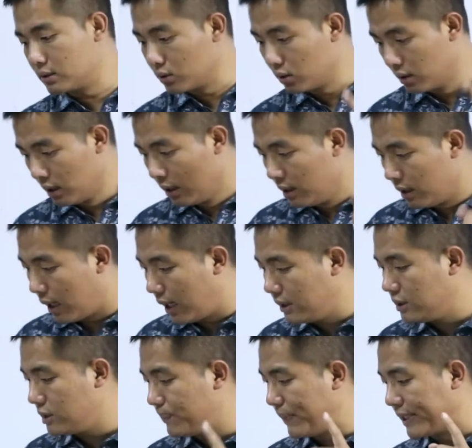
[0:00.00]
So,
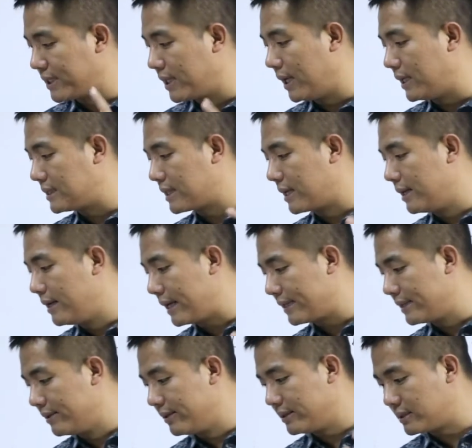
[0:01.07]
unspecialized
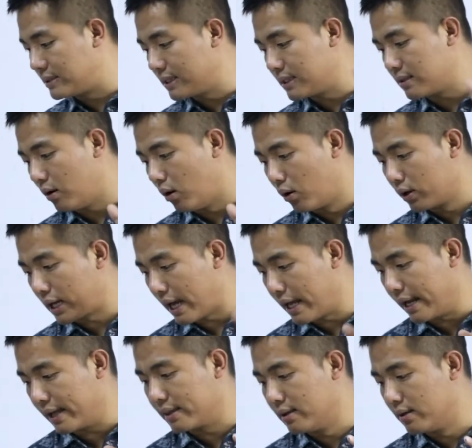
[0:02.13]
characteristic or
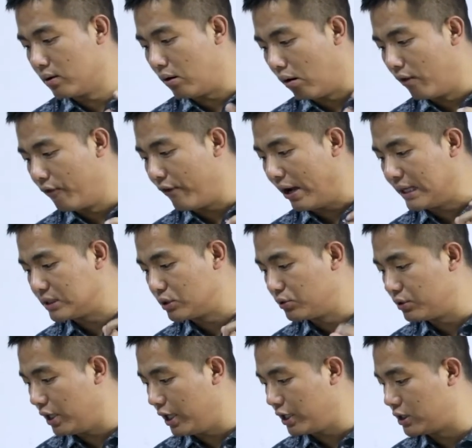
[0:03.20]
character of
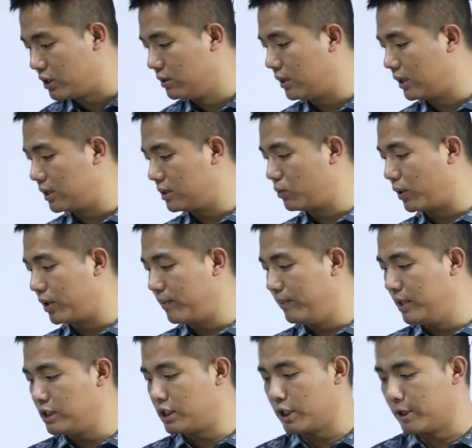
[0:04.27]
association, that is what it
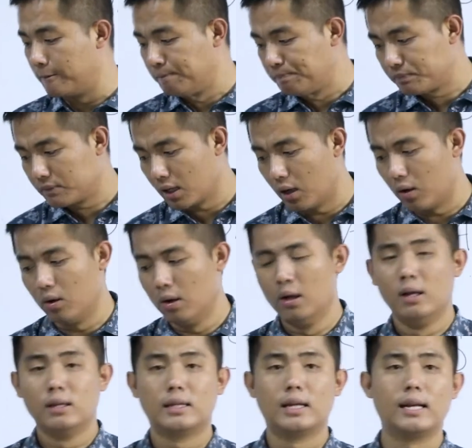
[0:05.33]
means here.
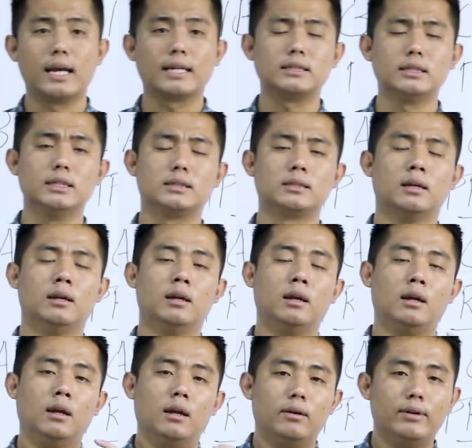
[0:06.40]
Now, the next is
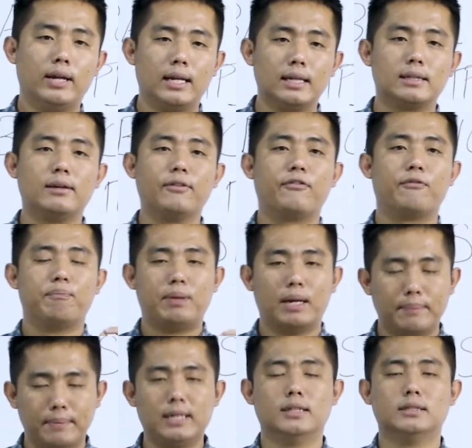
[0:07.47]
relative
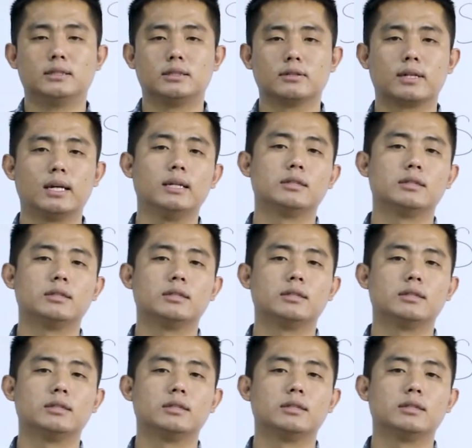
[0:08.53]
permanence, okay?